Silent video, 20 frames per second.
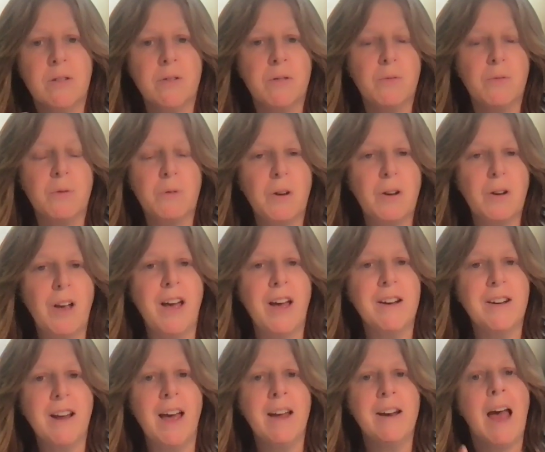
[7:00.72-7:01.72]
is,
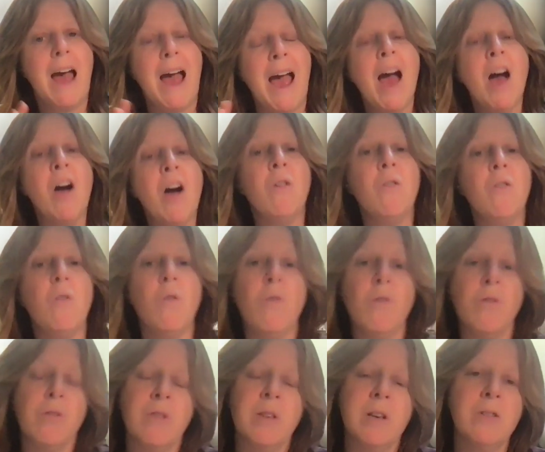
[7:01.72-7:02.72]
and how
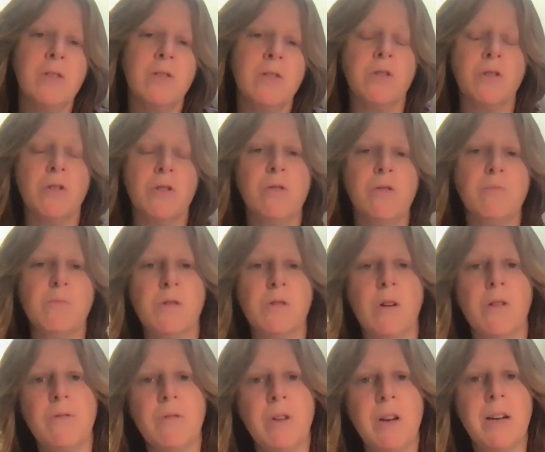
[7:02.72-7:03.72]
these terms
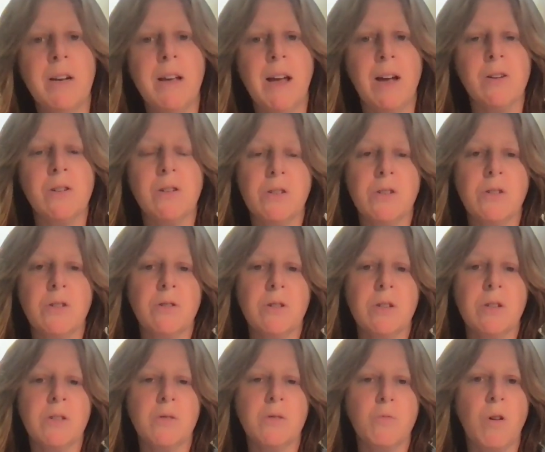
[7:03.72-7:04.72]
are really understood
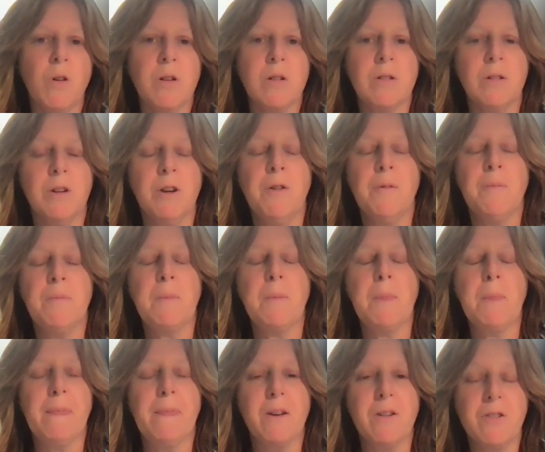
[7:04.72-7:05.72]
is what
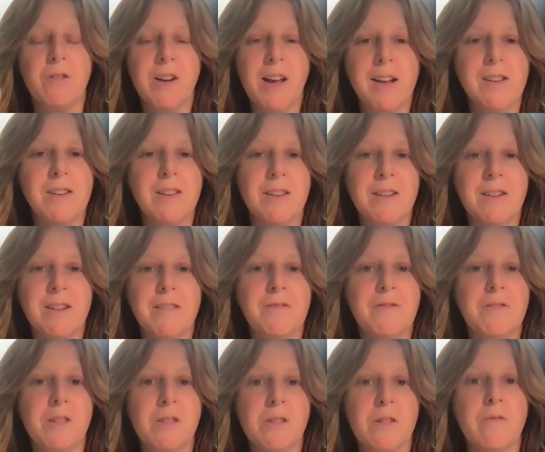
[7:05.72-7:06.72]
creates the
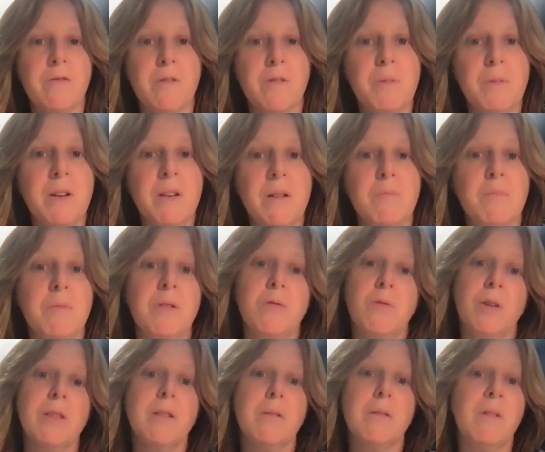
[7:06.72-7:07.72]
difference of opinion
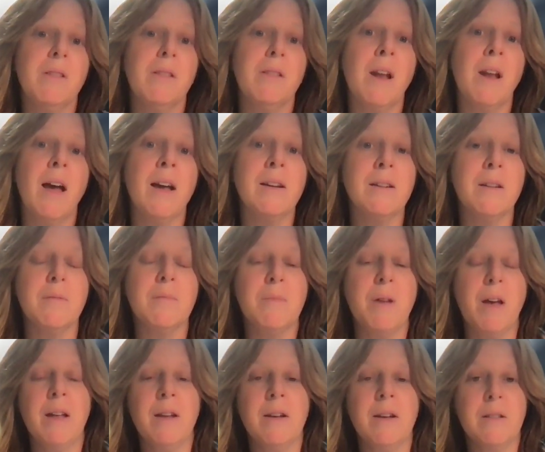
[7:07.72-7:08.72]
between the Mitnagdim
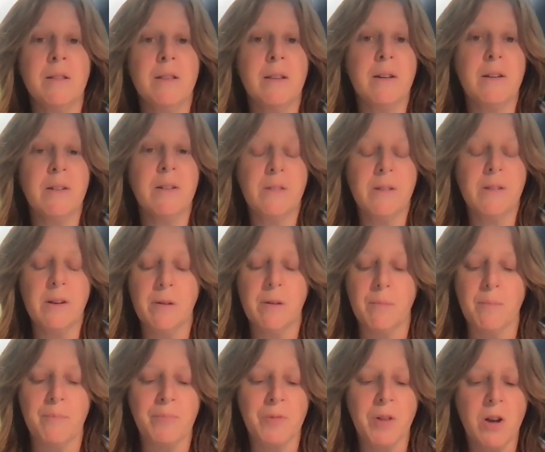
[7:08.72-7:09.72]
and the
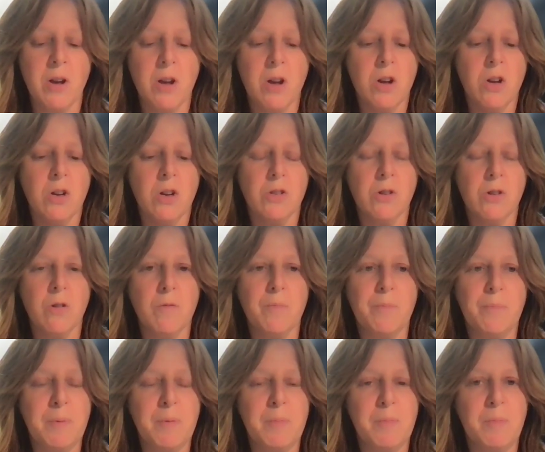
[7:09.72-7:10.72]
Hasidim. So
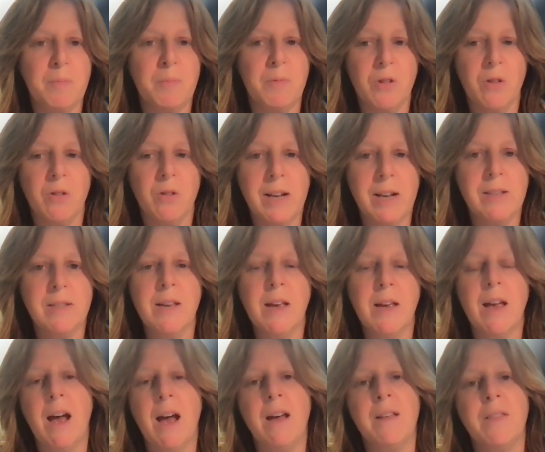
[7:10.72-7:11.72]
let's
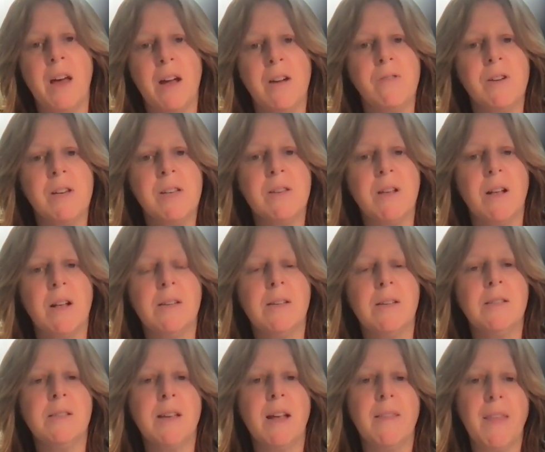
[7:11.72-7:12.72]
say the Arizal
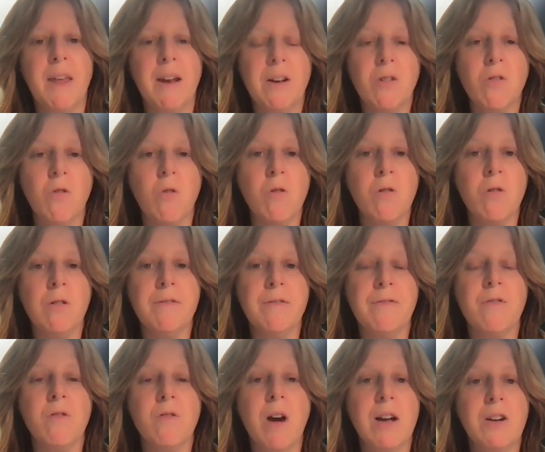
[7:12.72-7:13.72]
is saying that in order
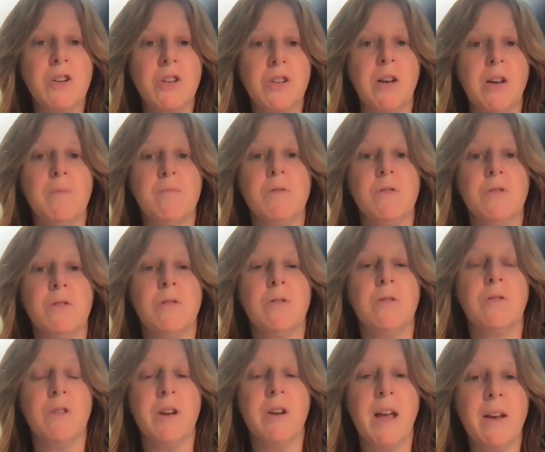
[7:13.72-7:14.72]
for Hashem to
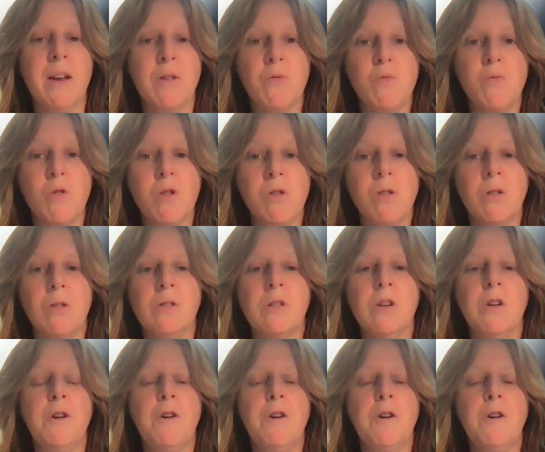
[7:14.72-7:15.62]
create a world,